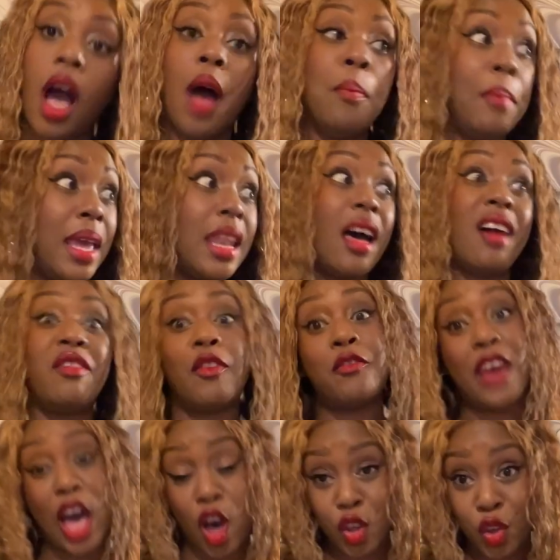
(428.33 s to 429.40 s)
Men of
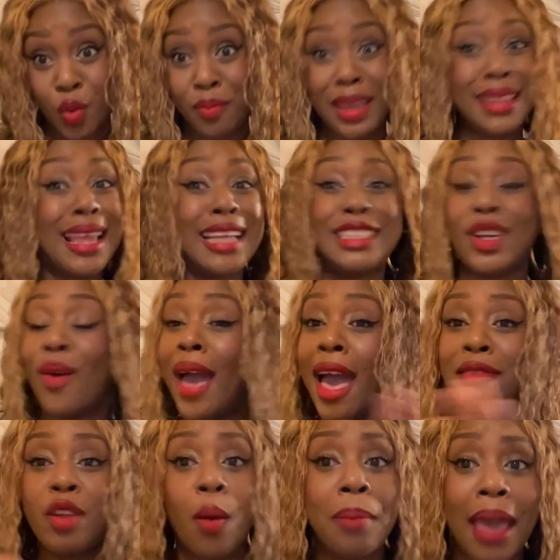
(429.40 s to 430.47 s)
value, men that don't
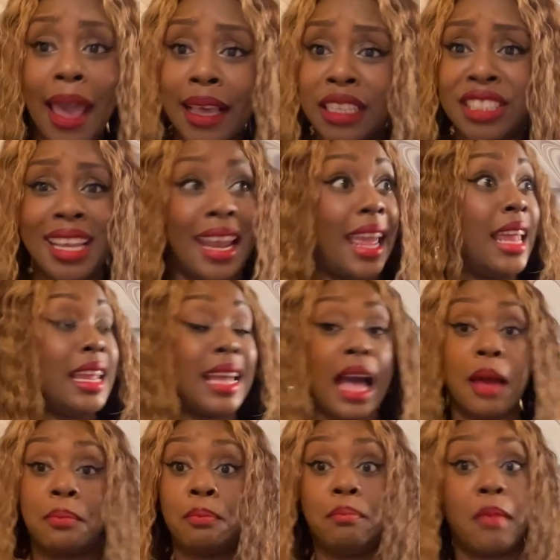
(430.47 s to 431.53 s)
have no baggage, that ain't
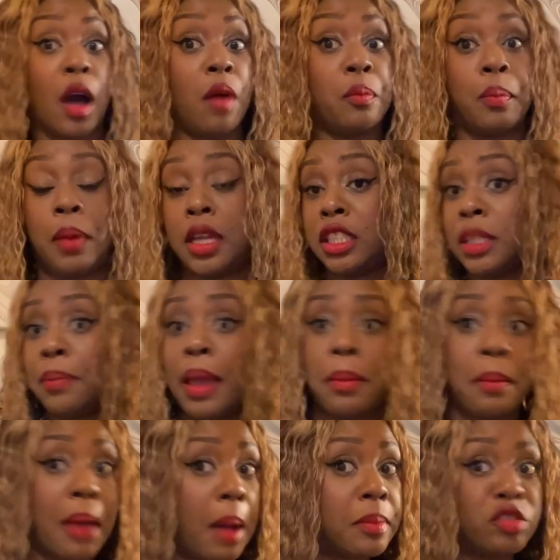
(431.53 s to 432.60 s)
got a bunch of baby
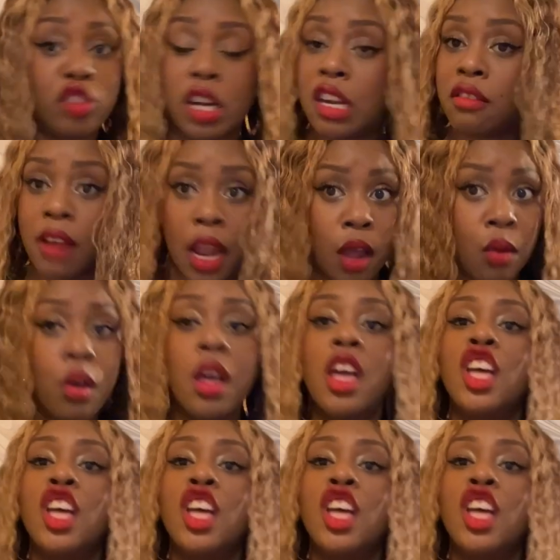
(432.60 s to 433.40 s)
mamas running around.